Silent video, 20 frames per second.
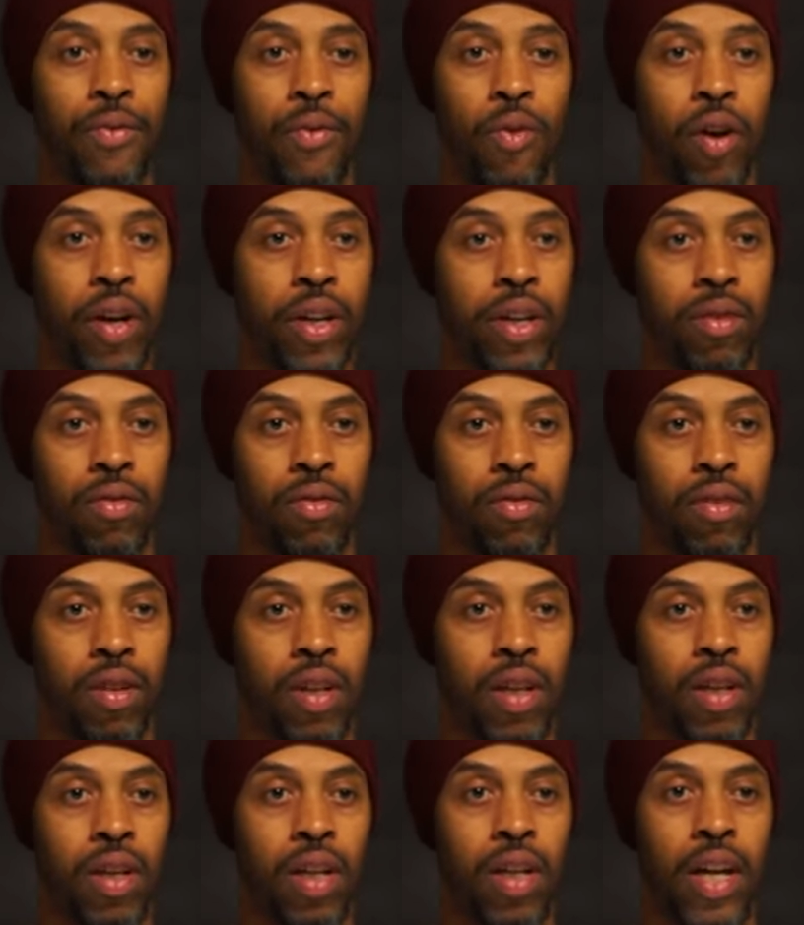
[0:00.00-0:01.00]
for you.
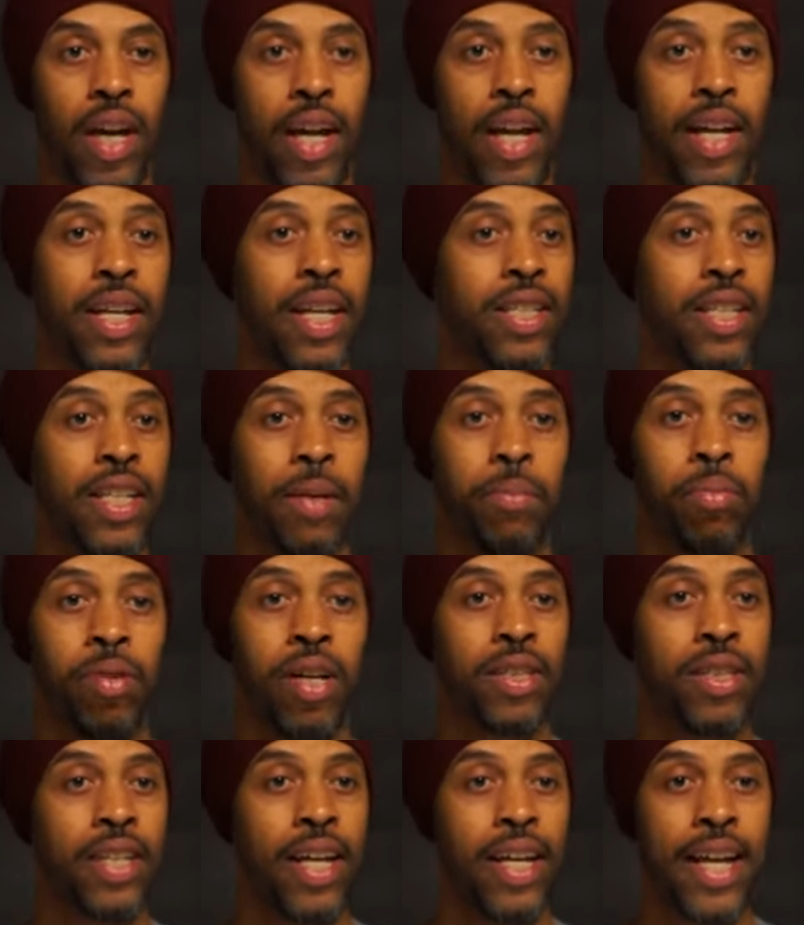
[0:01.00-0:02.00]
And it doesn't
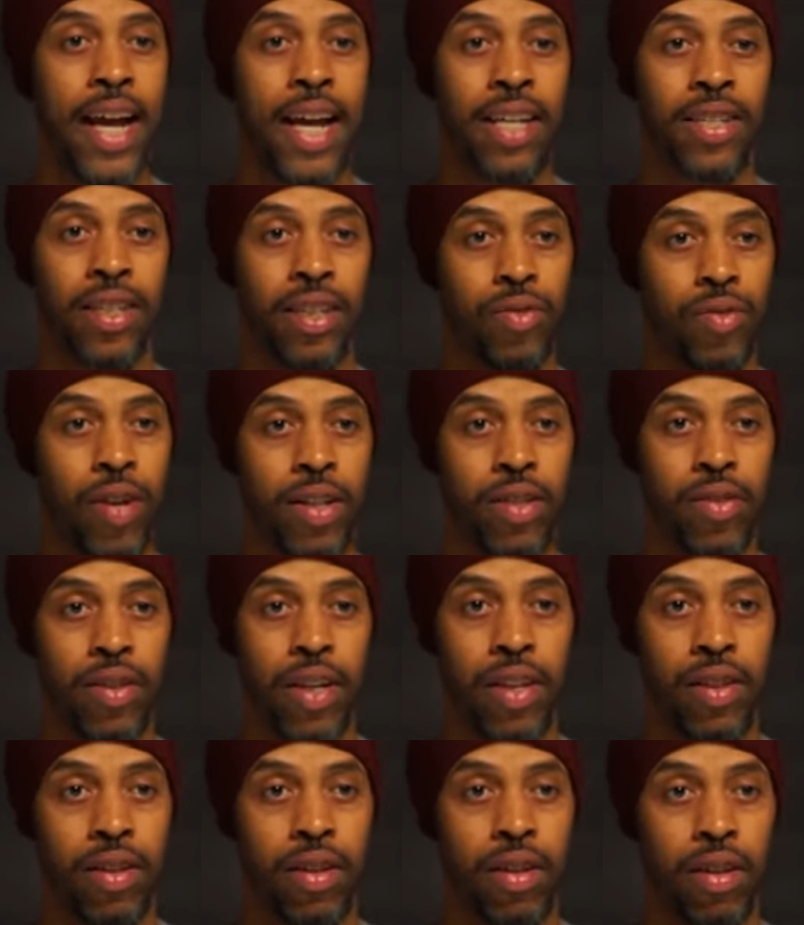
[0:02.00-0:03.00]
impress that casting director
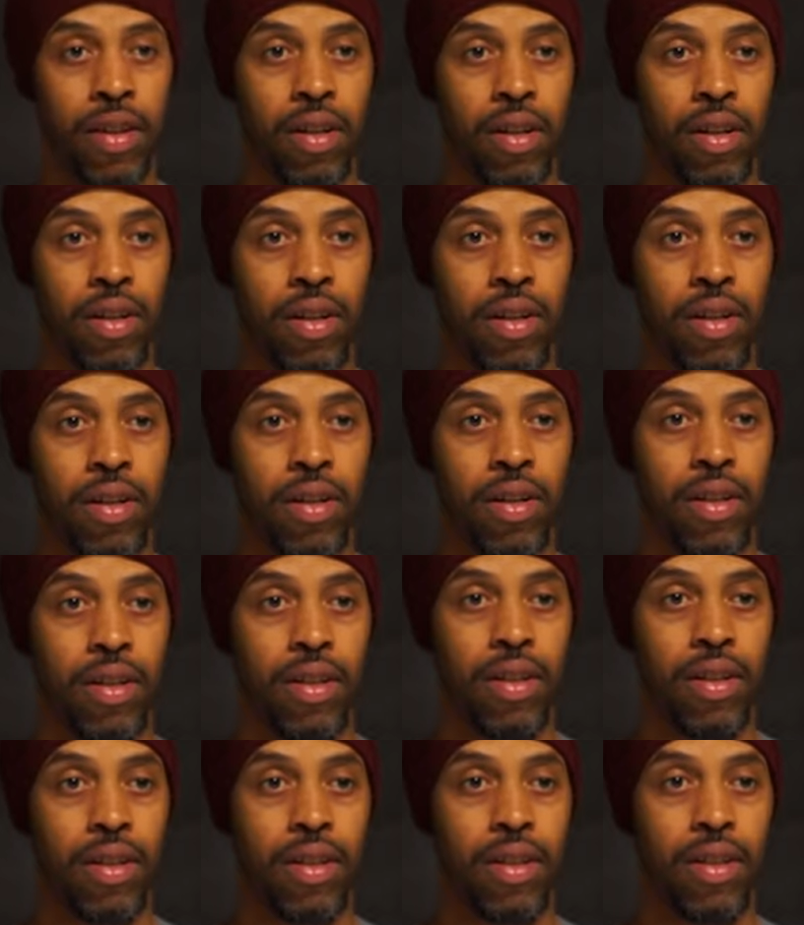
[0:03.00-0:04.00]

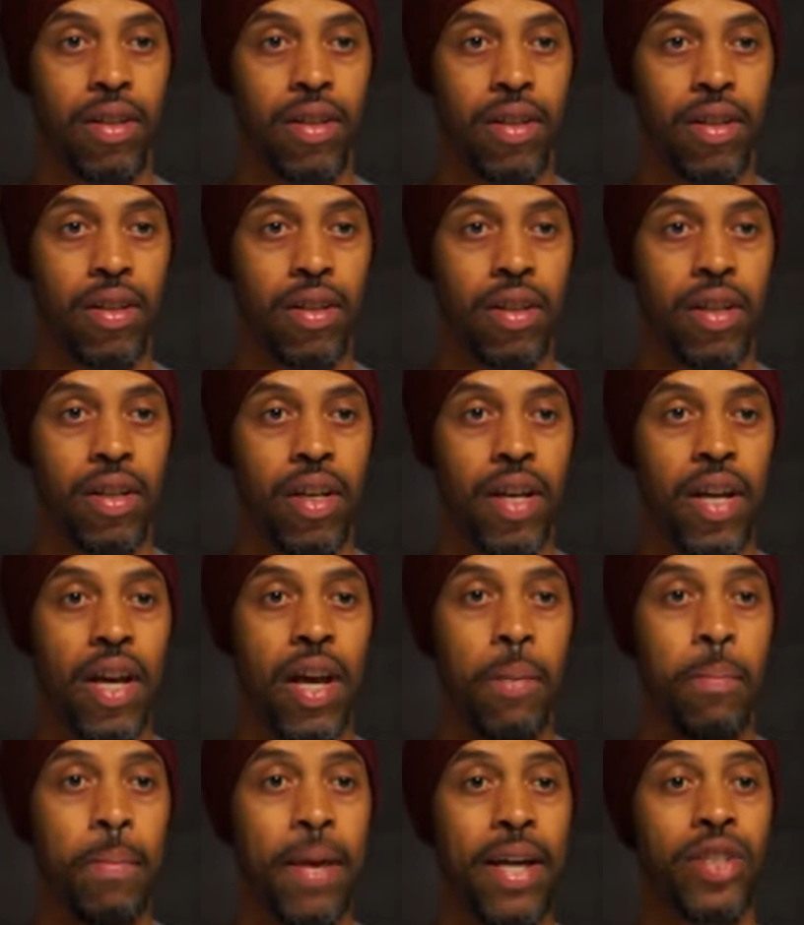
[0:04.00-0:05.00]
either.
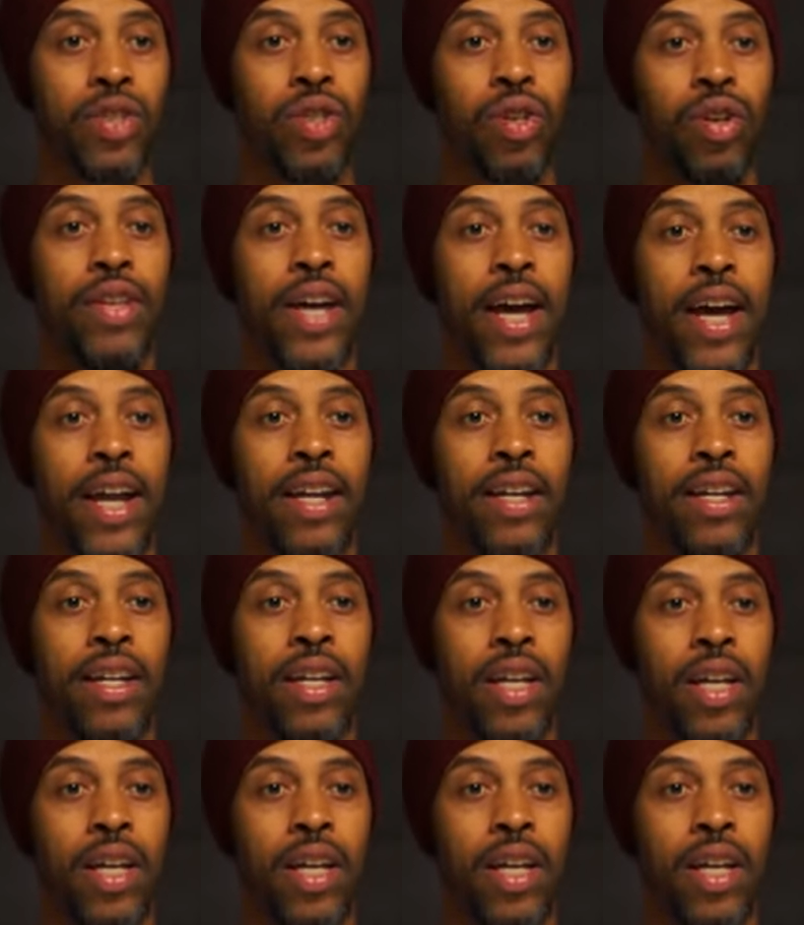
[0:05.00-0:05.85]
Make sure that